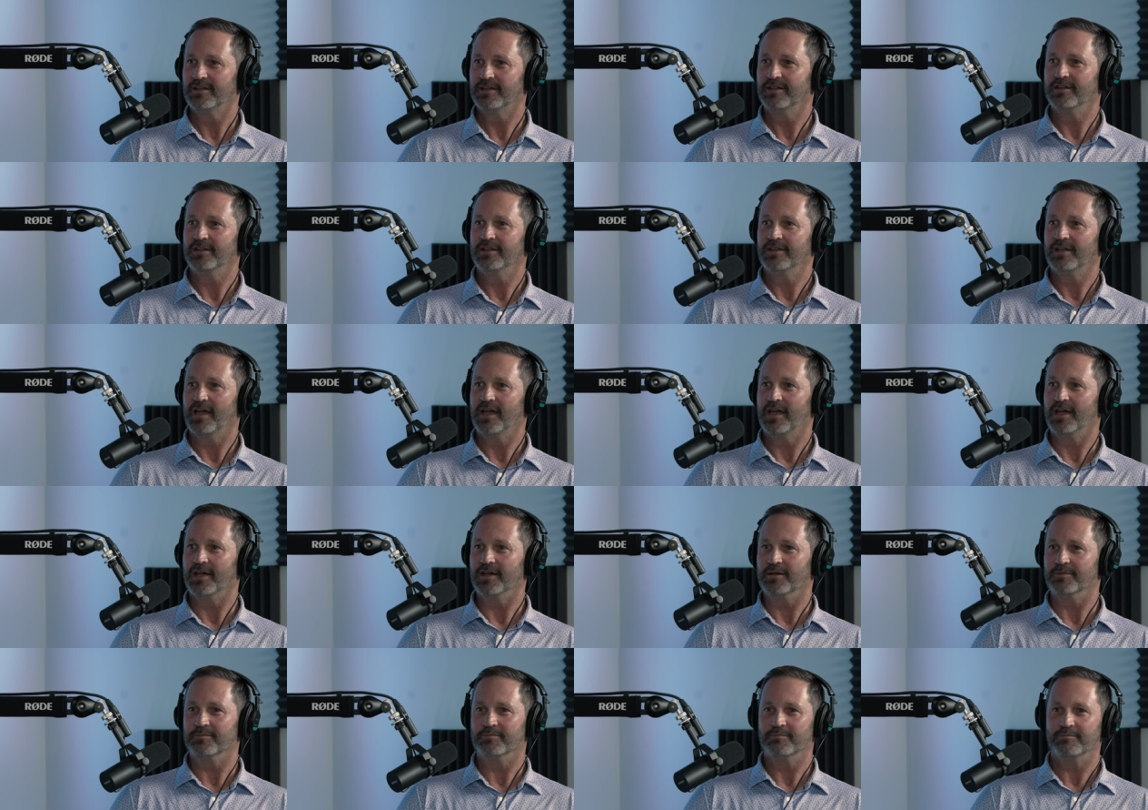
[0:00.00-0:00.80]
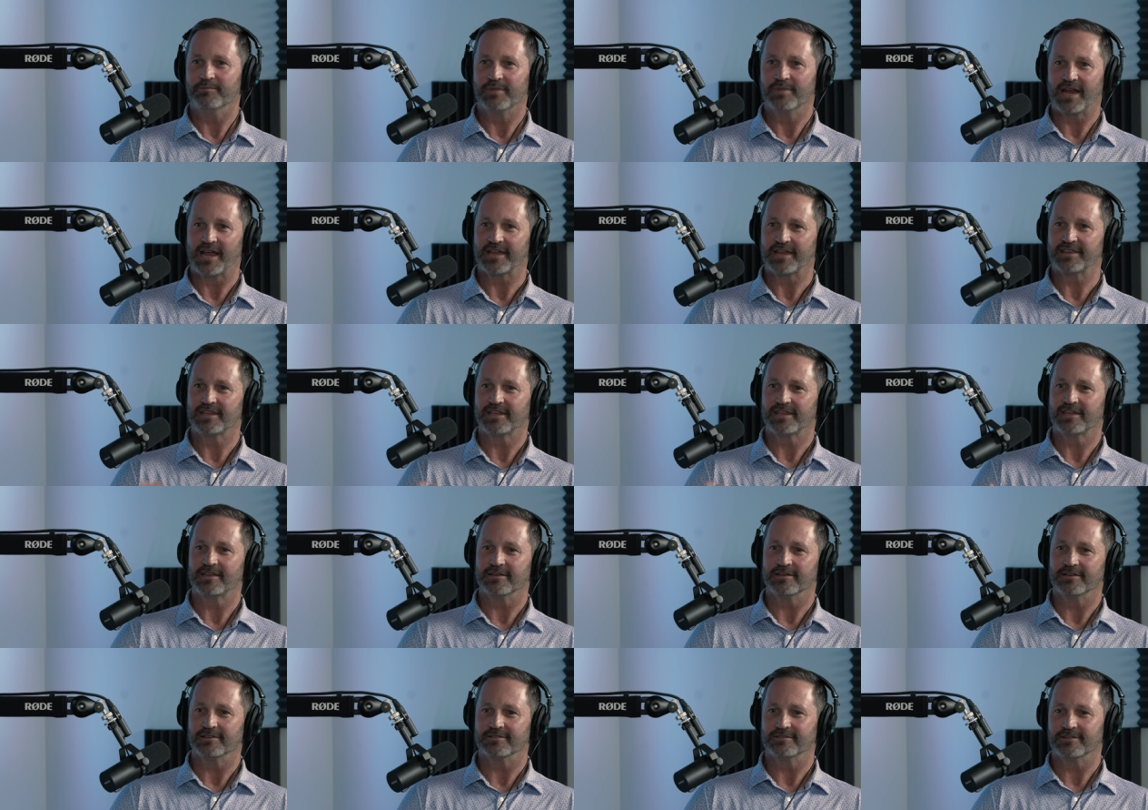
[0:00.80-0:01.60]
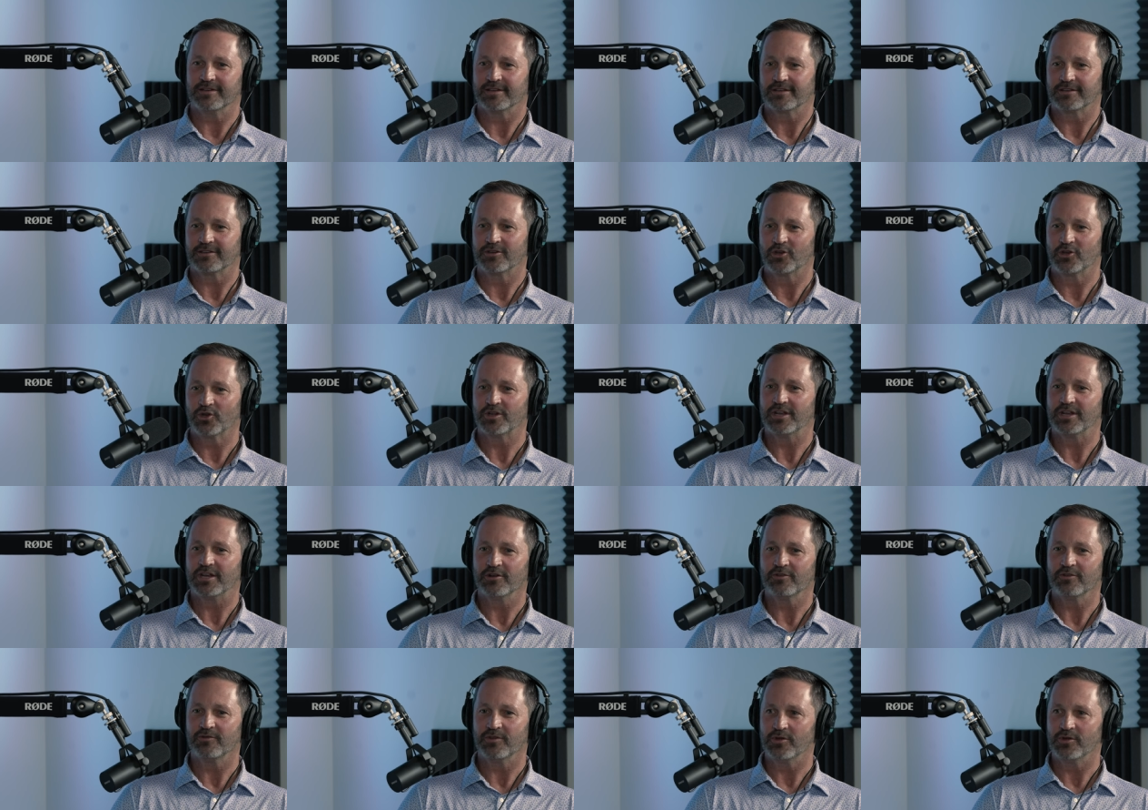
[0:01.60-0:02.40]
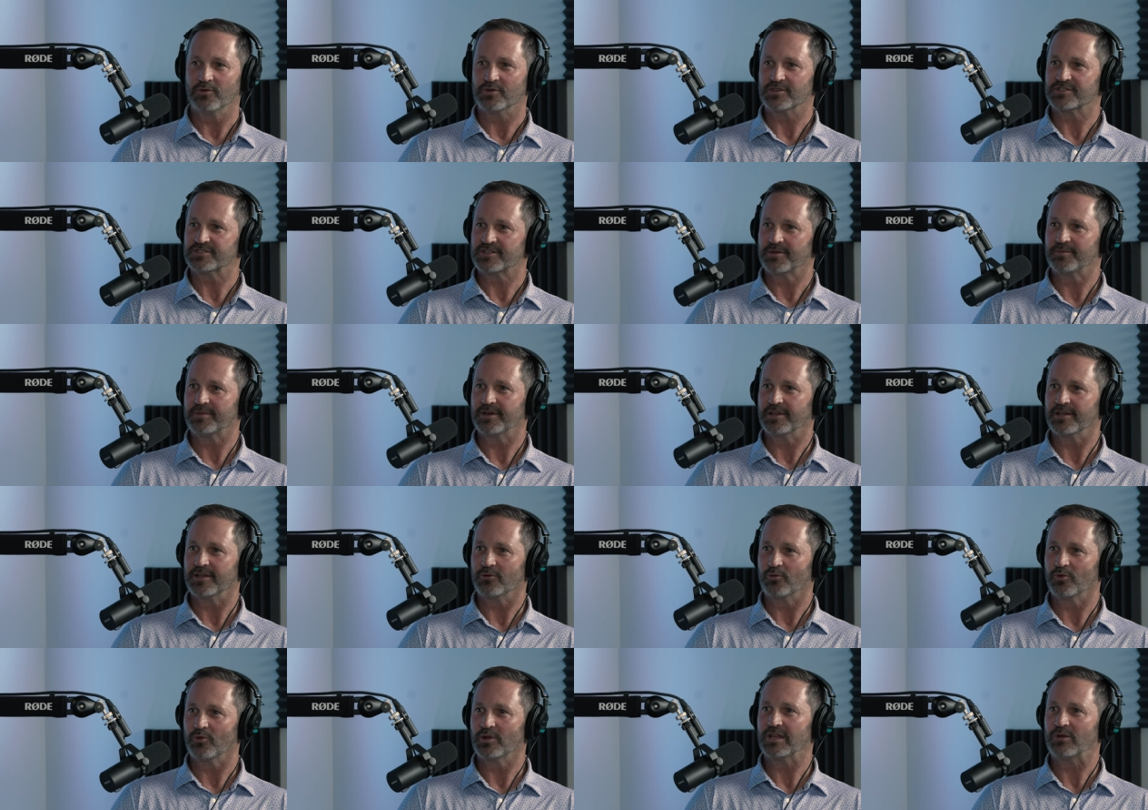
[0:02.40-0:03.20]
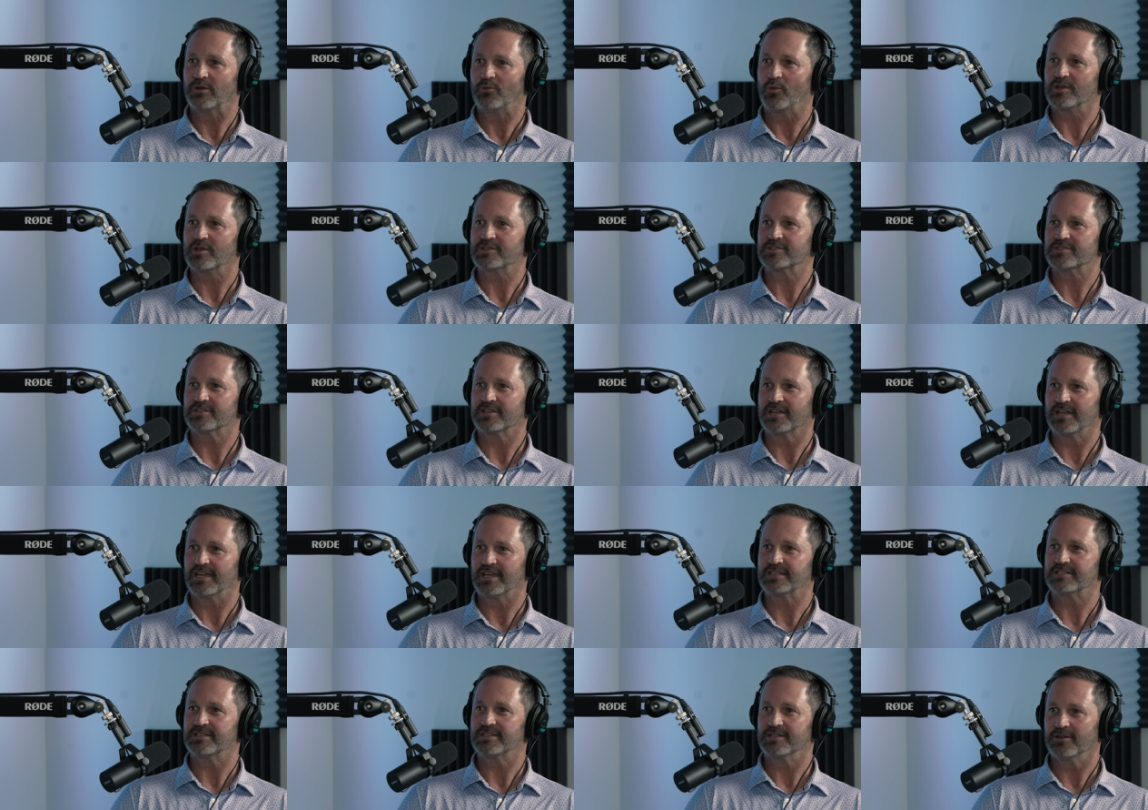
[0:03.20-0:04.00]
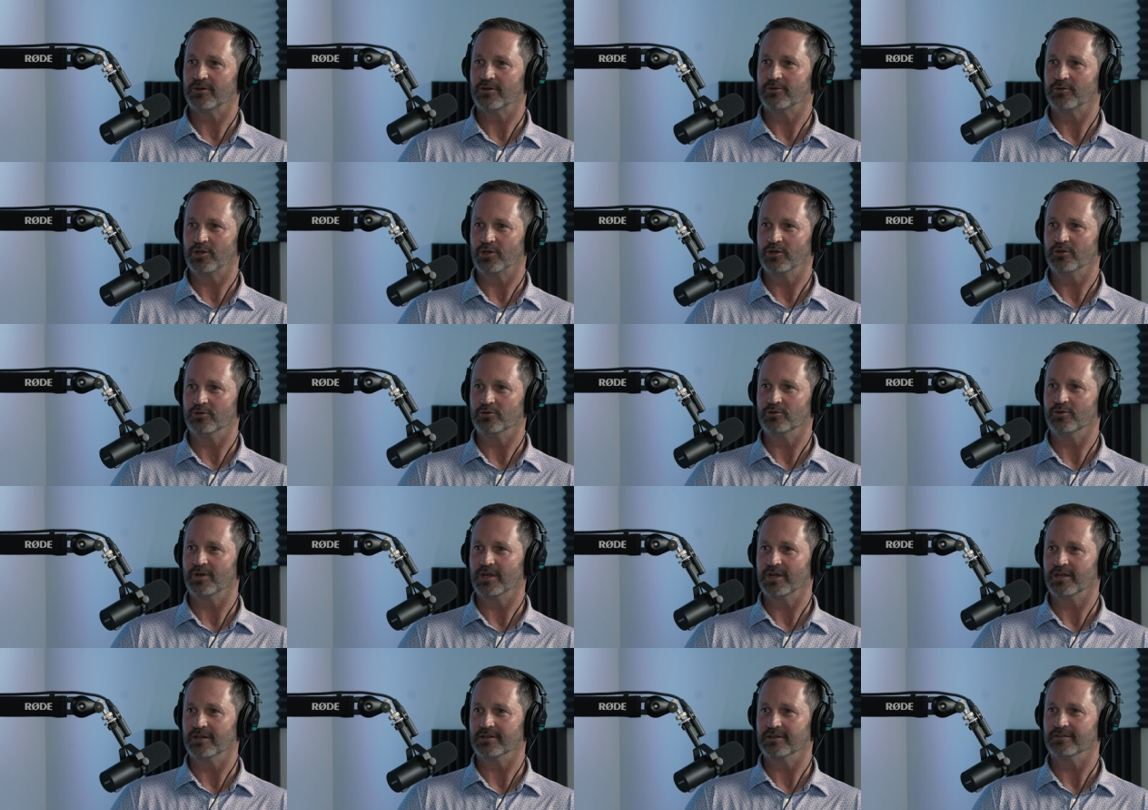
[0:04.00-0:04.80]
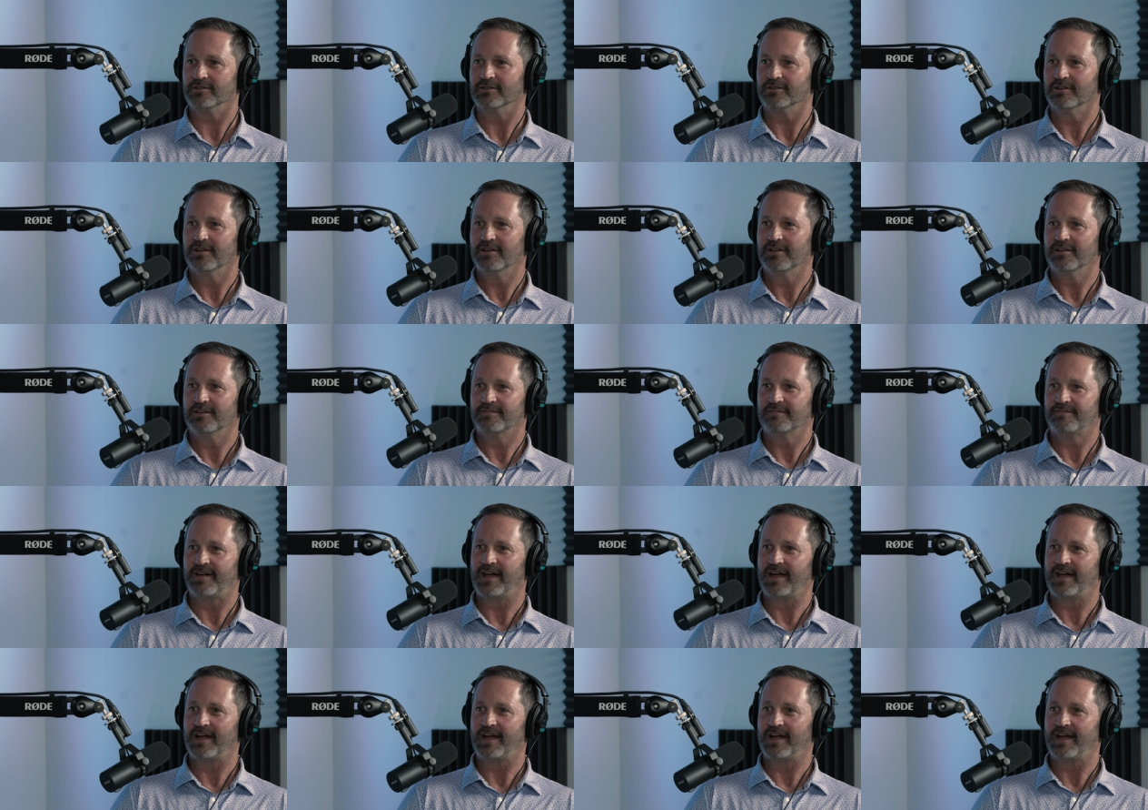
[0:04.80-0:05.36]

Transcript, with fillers: Good point. Um, but I think a, a good interview is somebody that really wants to get to know you and mm-hmm.